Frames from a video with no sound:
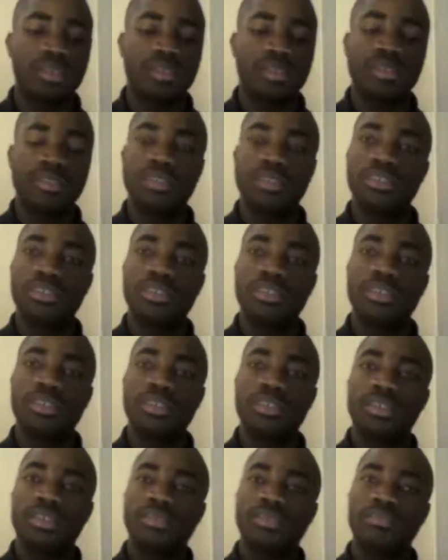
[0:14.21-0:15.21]

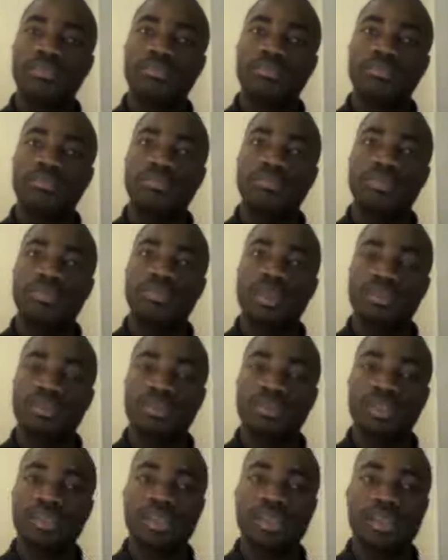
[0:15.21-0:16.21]
Seriously,
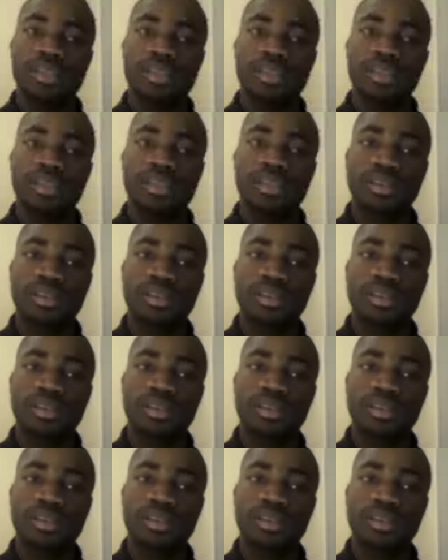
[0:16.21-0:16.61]
every year,